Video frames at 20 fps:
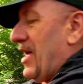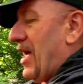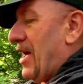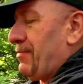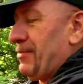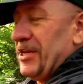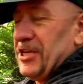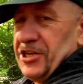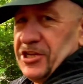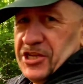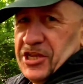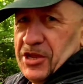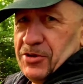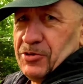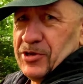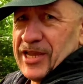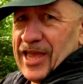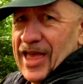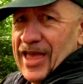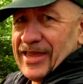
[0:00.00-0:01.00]
I'm in the
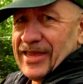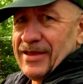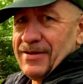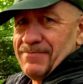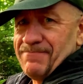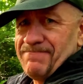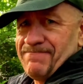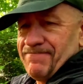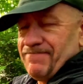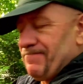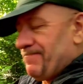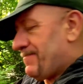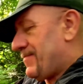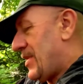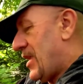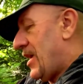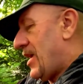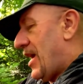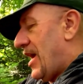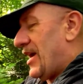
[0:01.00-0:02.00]
UK,
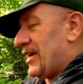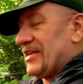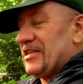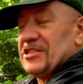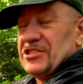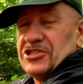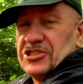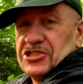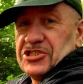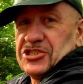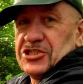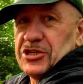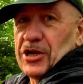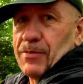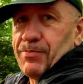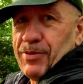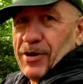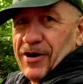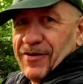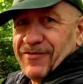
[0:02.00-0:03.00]
I can just
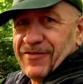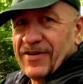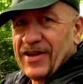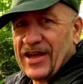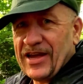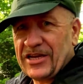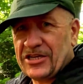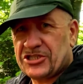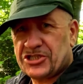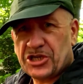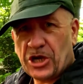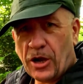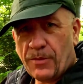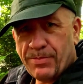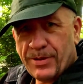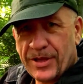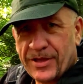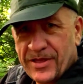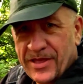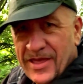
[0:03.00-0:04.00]
stop off at a
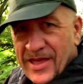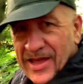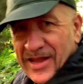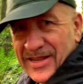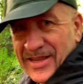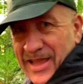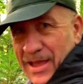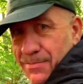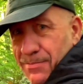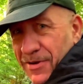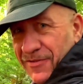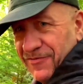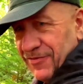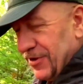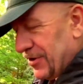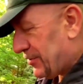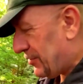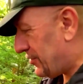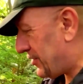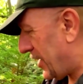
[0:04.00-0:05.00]
shop and get my
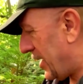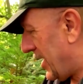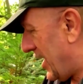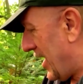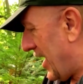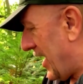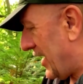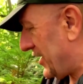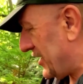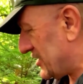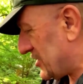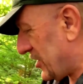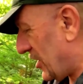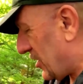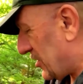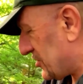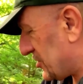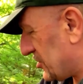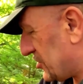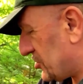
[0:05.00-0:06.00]
food. And there's
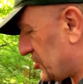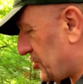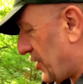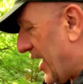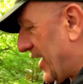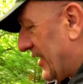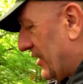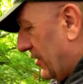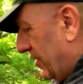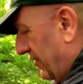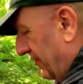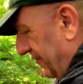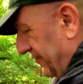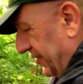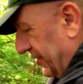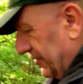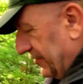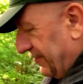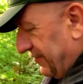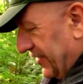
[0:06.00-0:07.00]
lots of trail
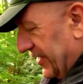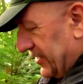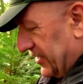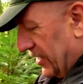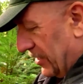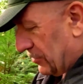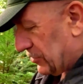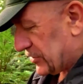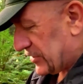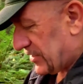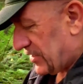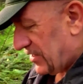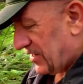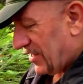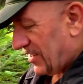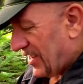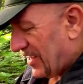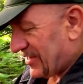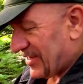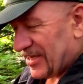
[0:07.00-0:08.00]
food videos.
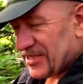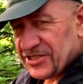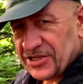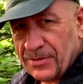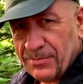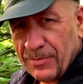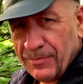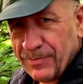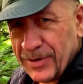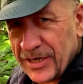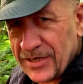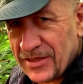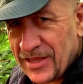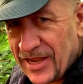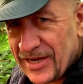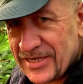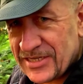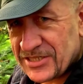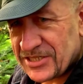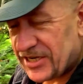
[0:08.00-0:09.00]
I guess I'm a bit
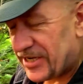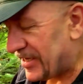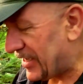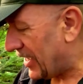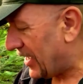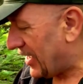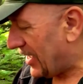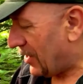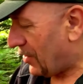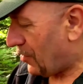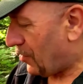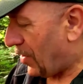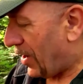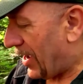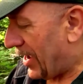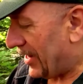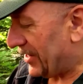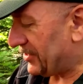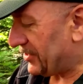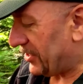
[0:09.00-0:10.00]
lazy. What
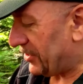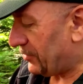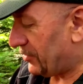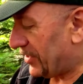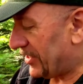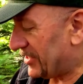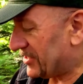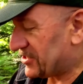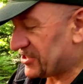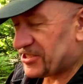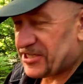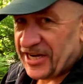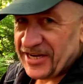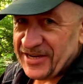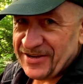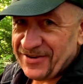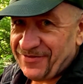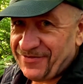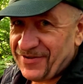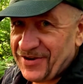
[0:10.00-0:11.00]
I do is
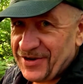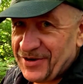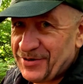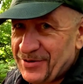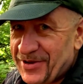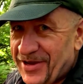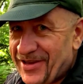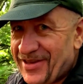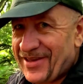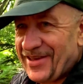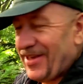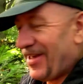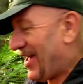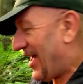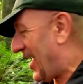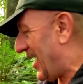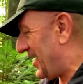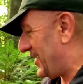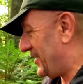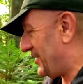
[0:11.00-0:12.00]
tinned food
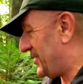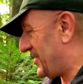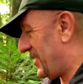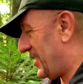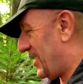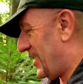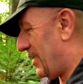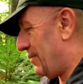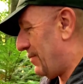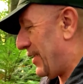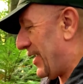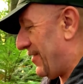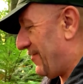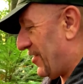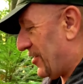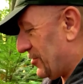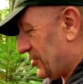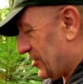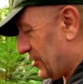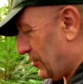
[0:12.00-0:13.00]
and a bit of
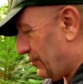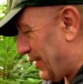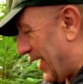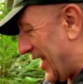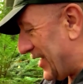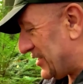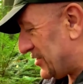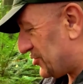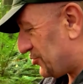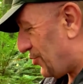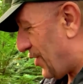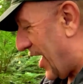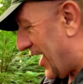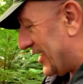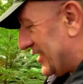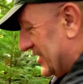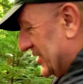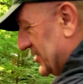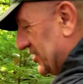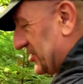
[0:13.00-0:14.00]
Uncle Ben's
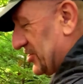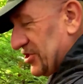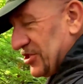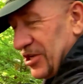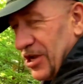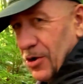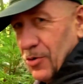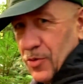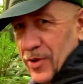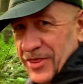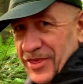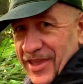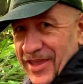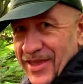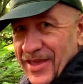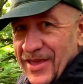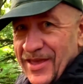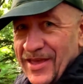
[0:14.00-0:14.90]
rice to go with it.